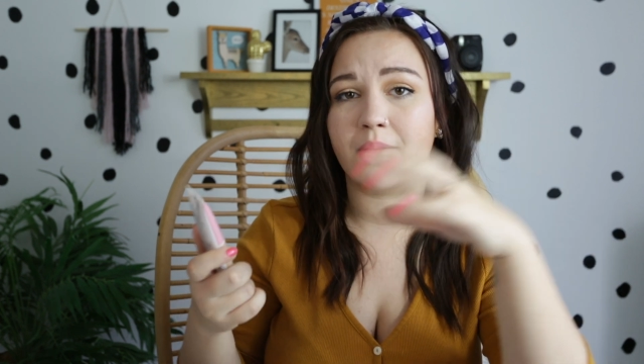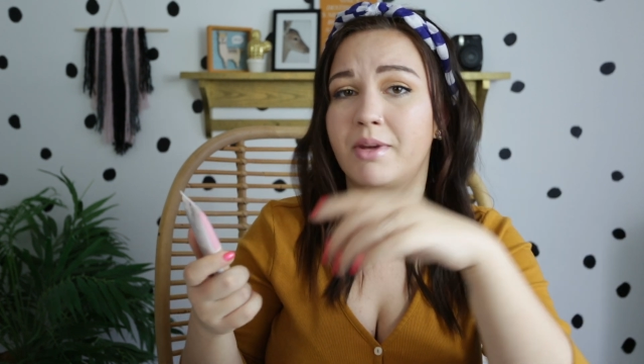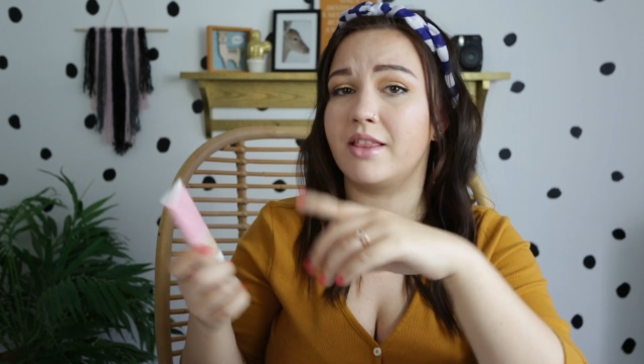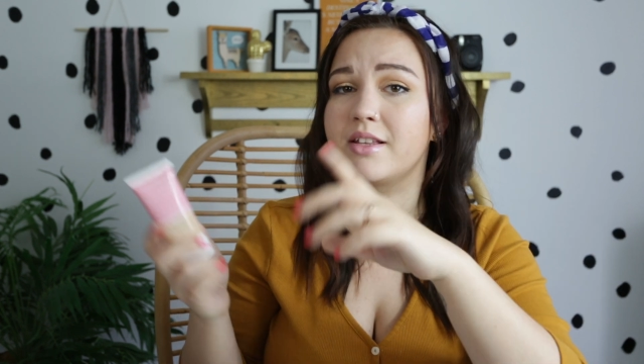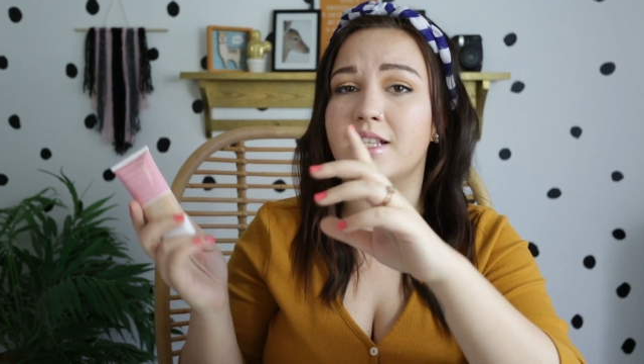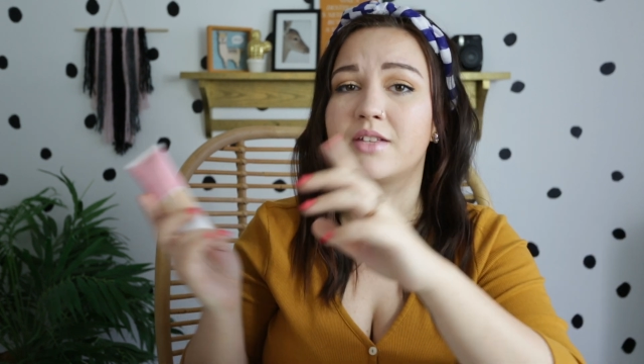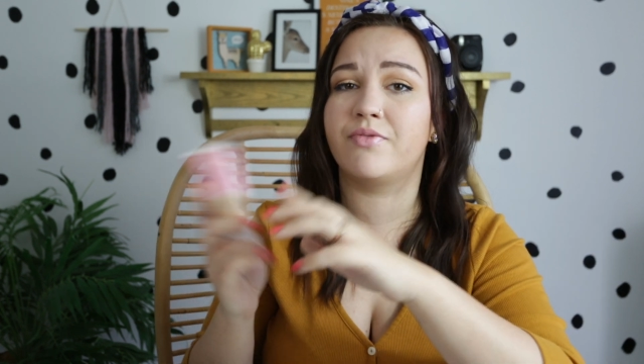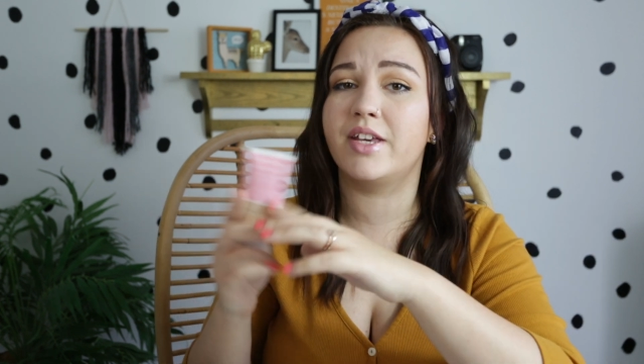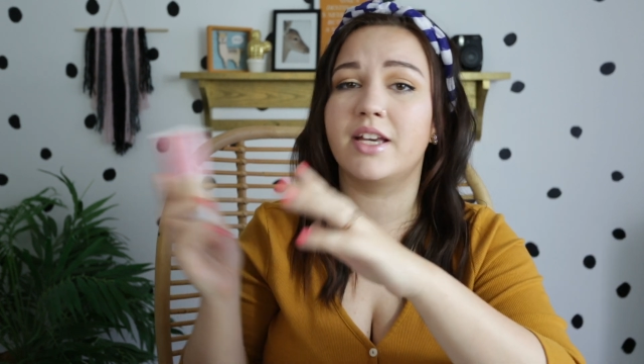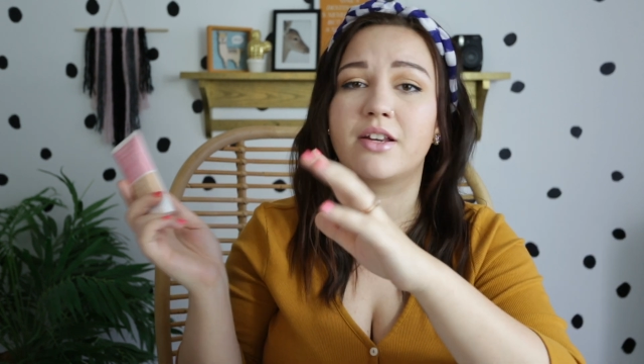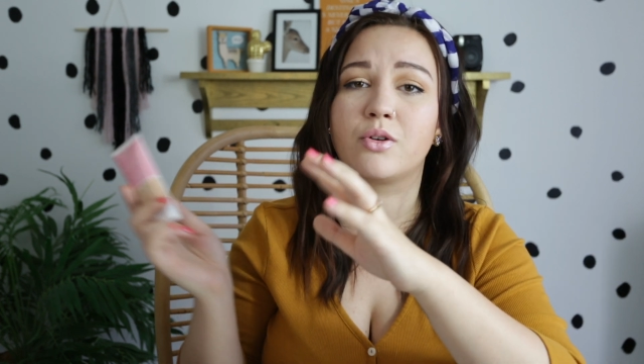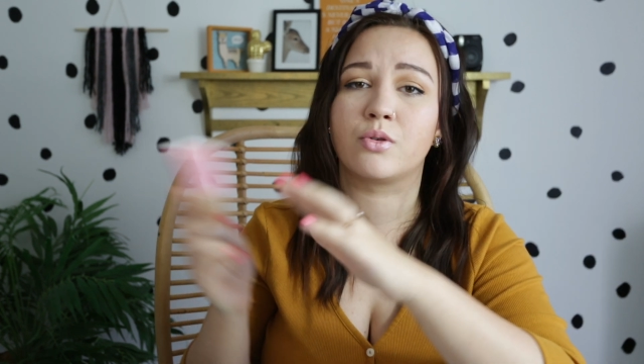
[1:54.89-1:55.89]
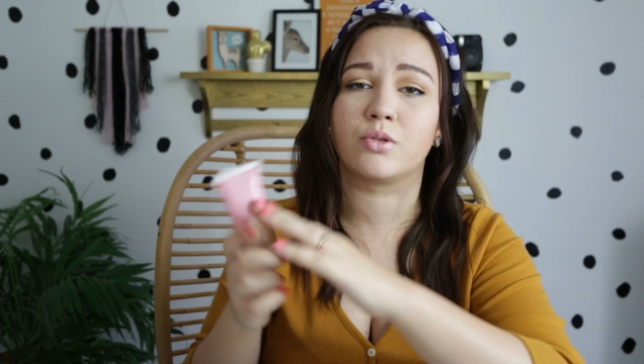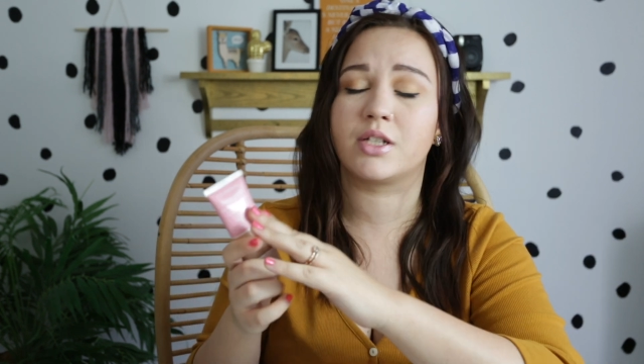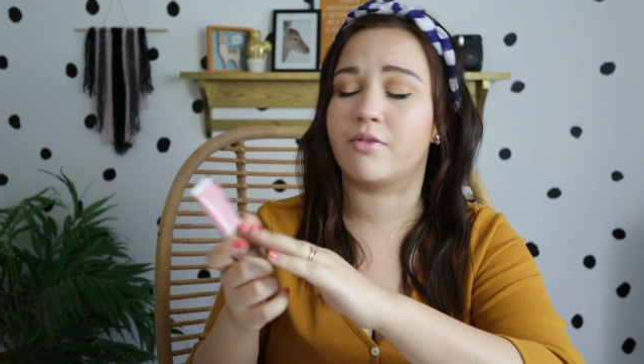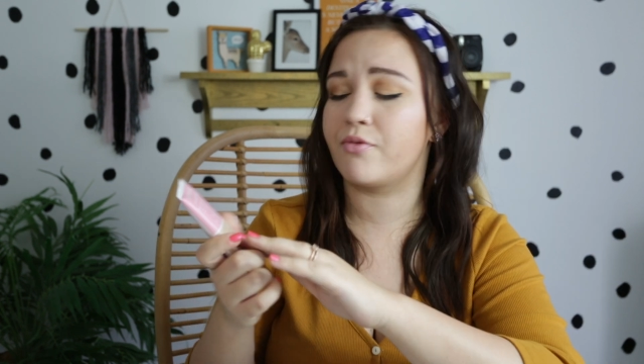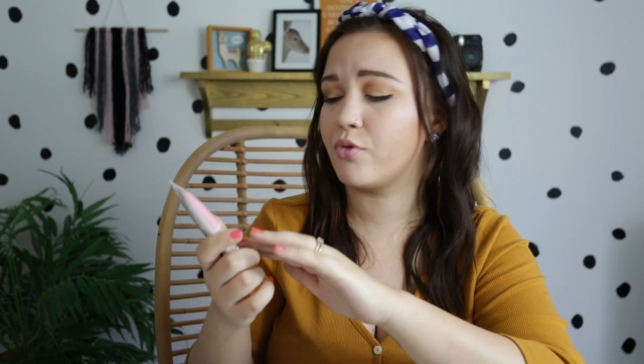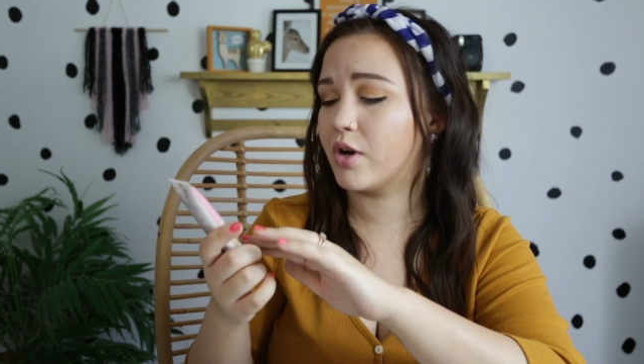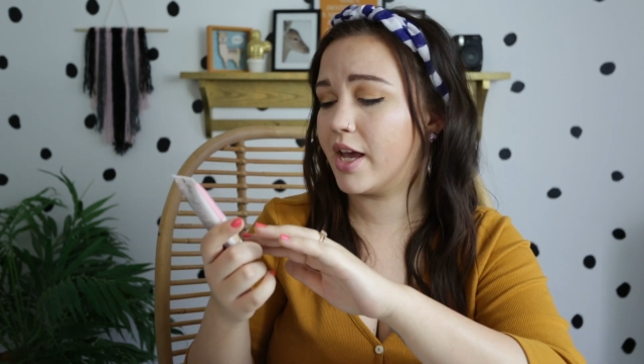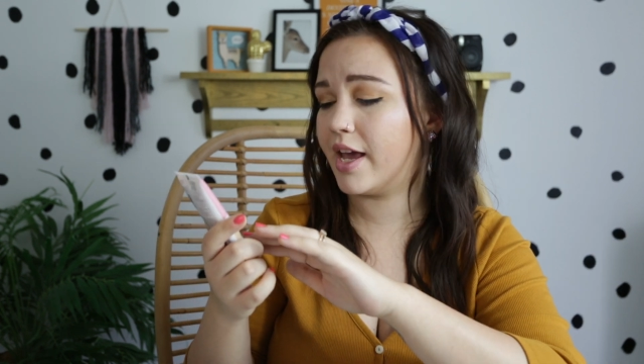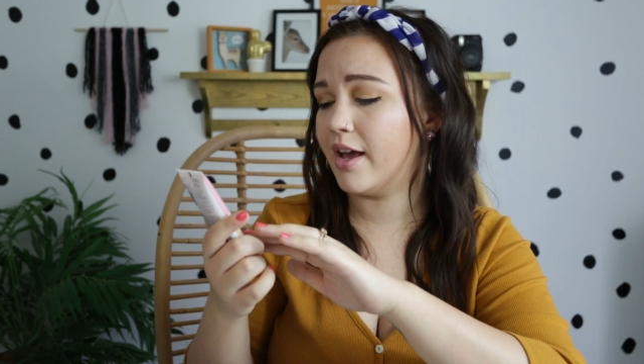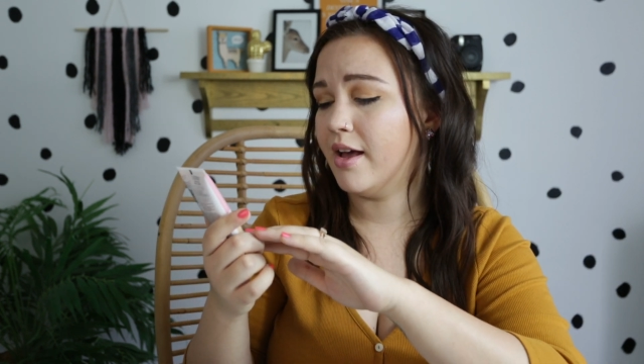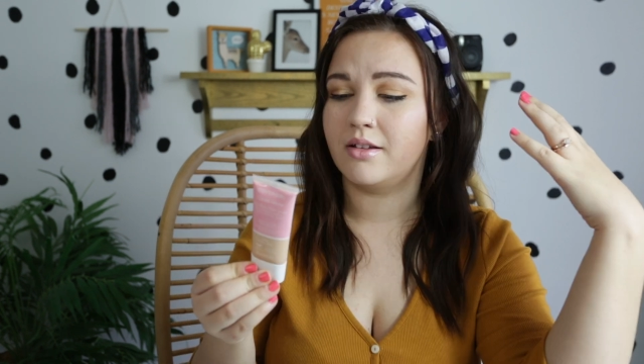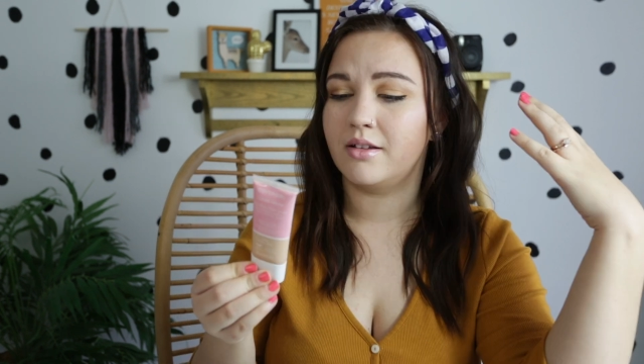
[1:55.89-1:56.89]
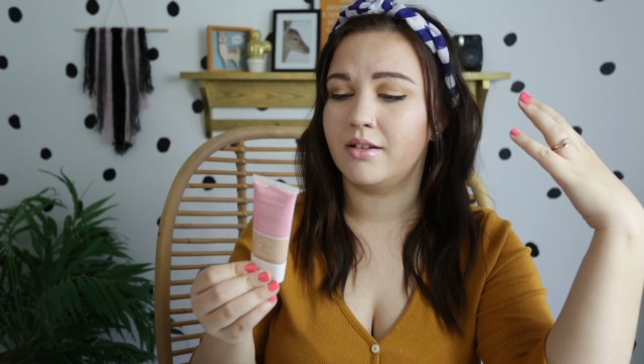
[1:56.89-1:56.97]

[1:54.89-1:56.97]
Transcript: I mean, this is vegan, cruelty-free.